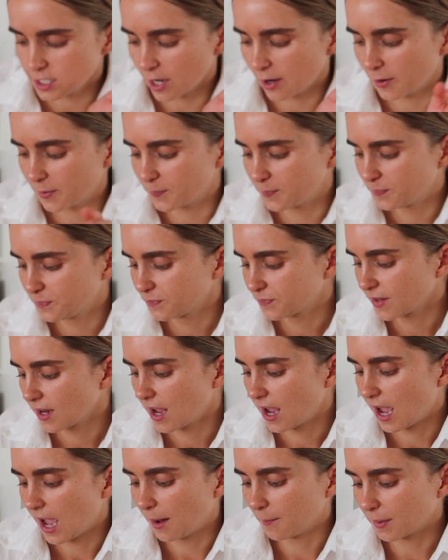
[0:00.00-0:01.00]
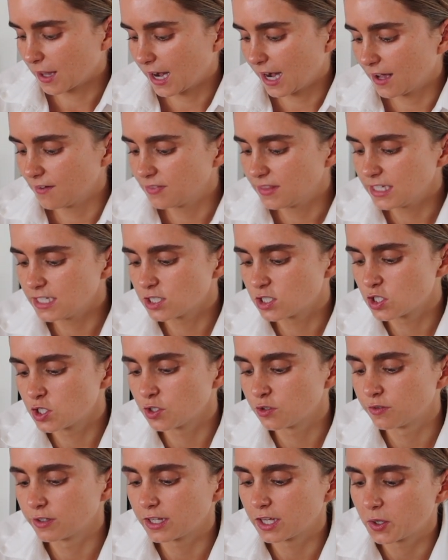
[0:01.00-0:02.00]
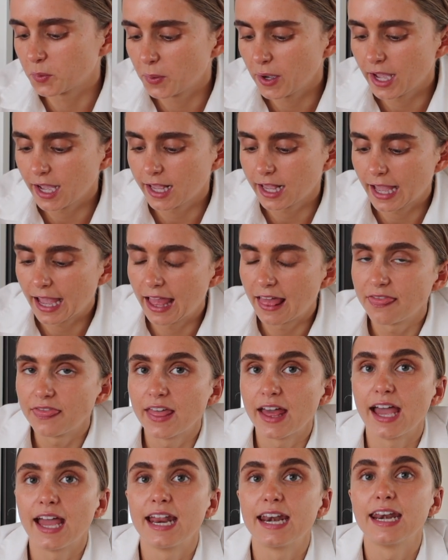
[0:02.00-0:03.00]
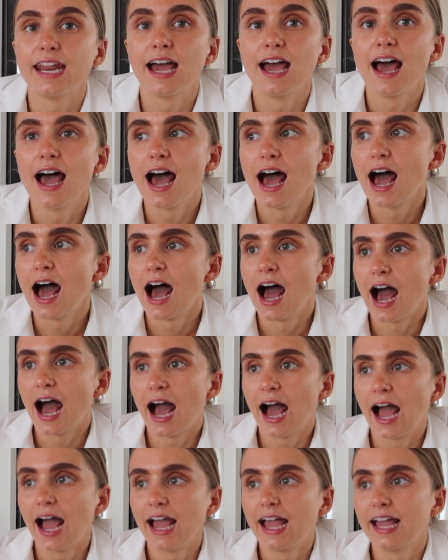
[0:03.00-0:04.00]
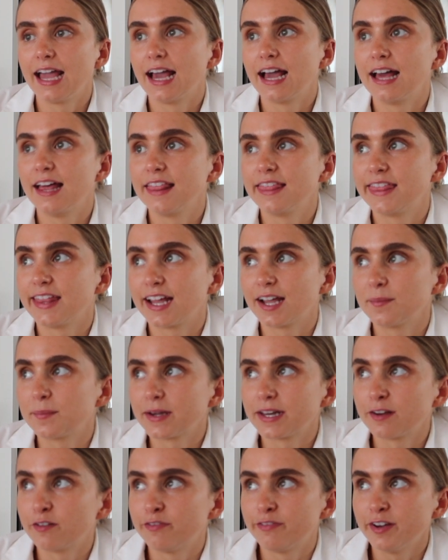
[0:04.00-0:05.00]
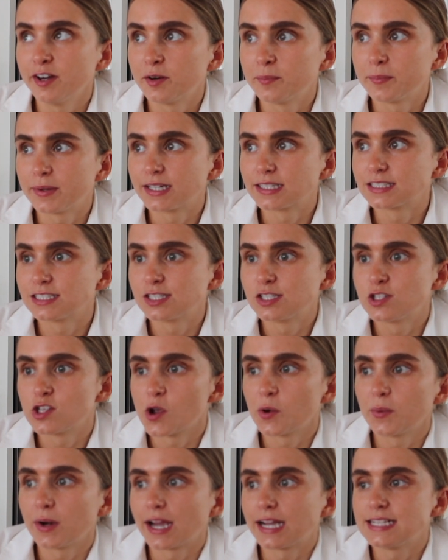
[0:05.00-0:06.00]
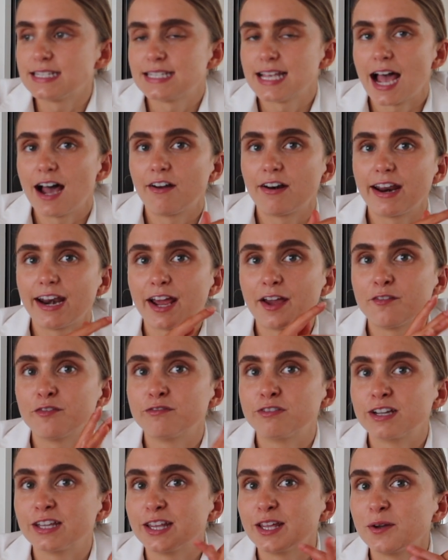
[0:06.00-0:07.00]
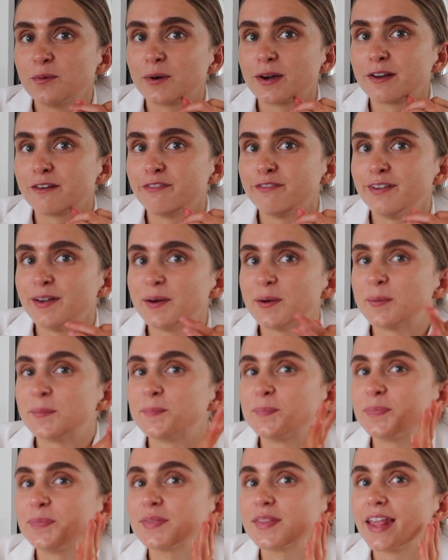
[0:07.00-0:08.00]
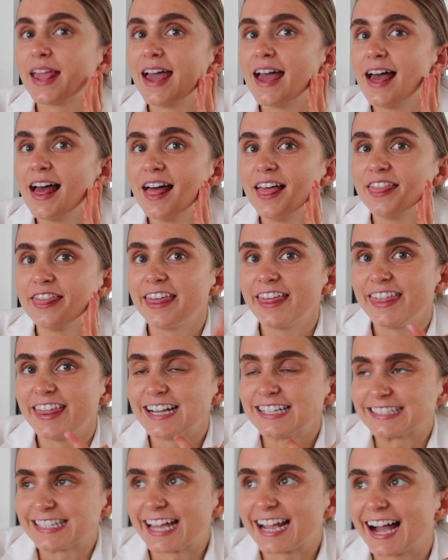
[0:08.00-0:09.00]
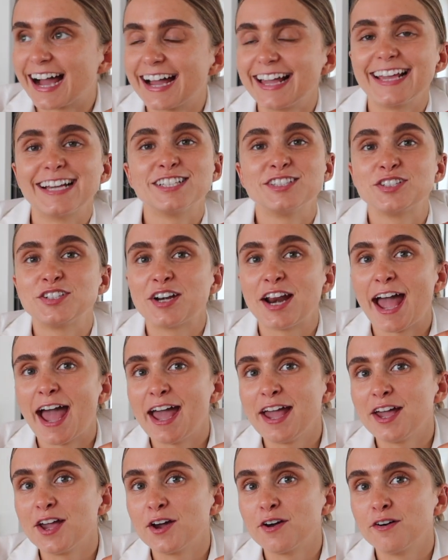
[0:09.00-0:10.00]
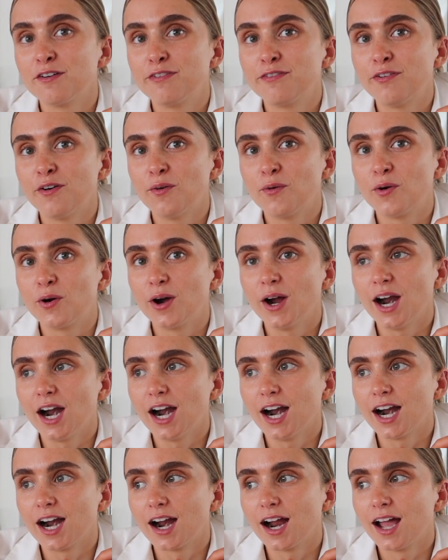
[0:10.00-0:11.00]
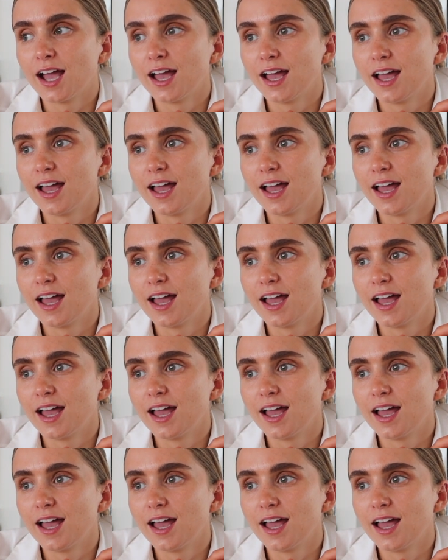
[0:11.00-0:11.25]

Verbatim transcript: So I'm gonna have these two really quick and then I think I'm gonna film because it's so nice out and I really wanna film the things I got yesterday for